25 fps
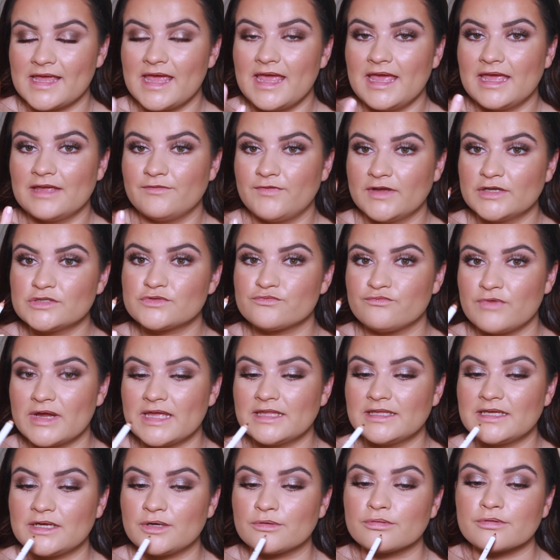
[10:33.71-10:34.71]
It feels
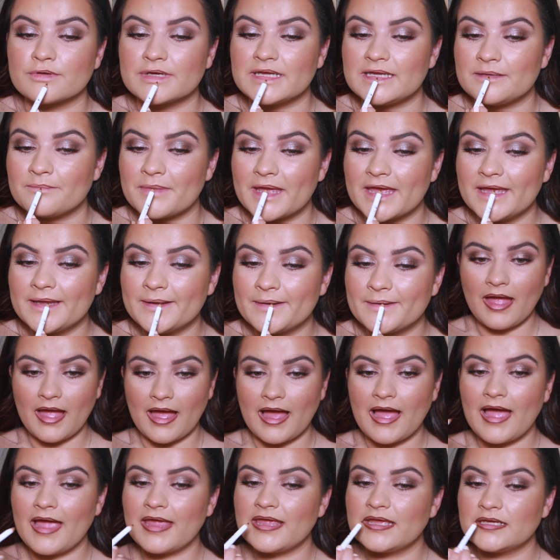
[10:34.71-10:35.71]
really creamy.
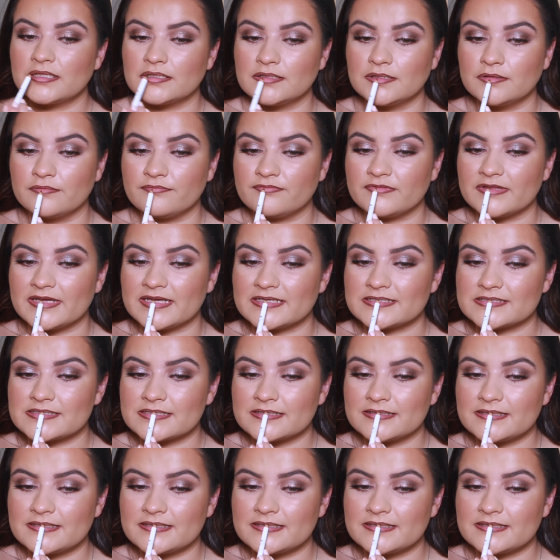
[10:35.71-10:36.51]
I love this.